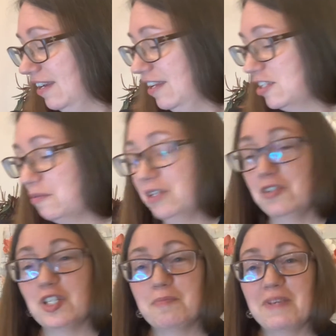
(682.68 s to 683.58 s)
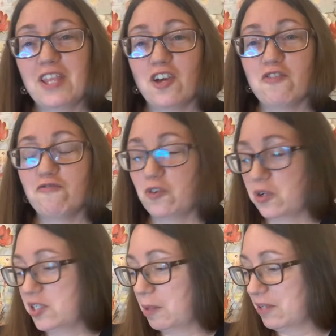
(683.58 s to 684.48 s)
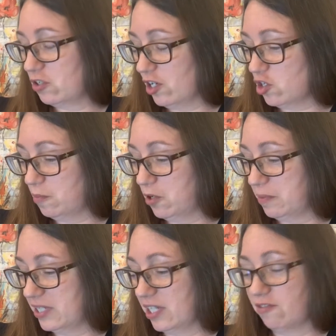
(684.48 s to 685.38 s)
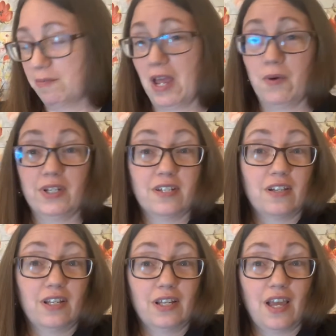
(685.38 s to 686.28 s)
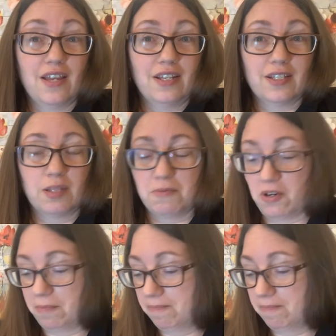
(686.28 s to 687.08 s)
So it'll just be there for demonstration purposes from now on until I knit some more.